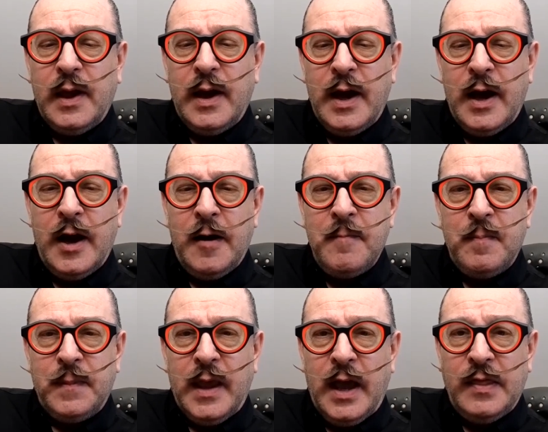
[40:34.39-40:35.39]

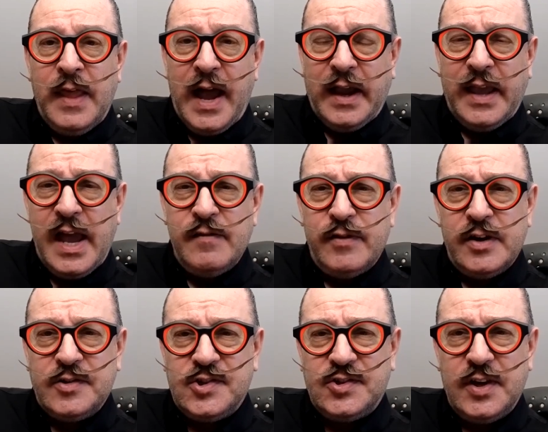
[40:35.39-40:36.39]
and that gave
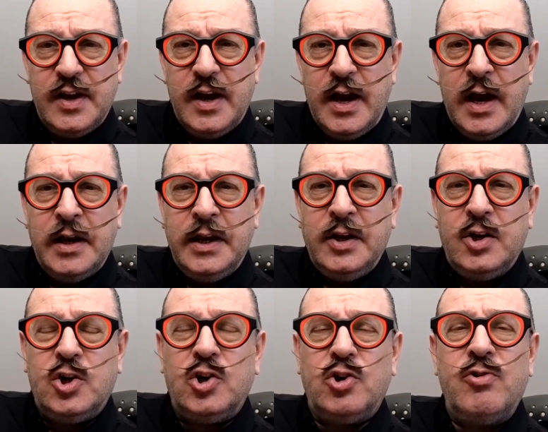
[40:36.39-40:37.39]
us an
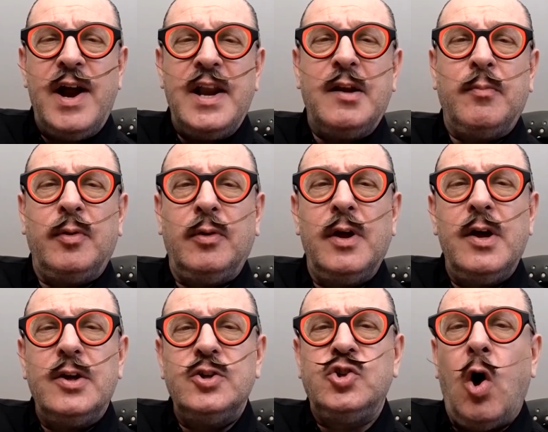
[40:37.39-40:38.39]
incredible
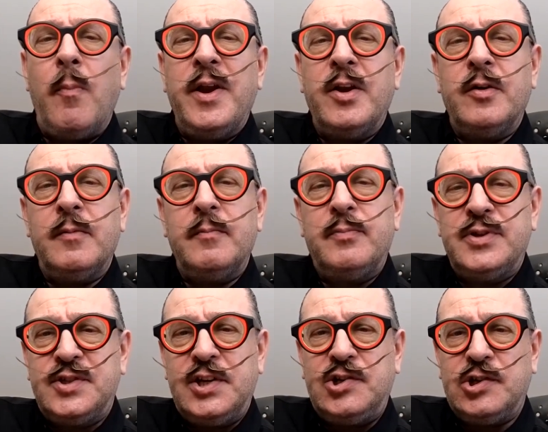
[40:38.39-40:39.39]
dominant
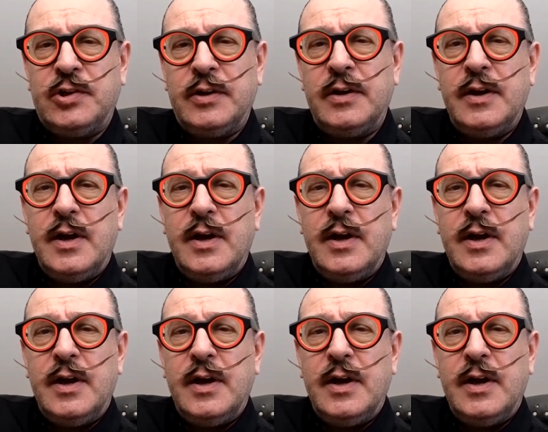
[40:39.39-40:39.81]
position.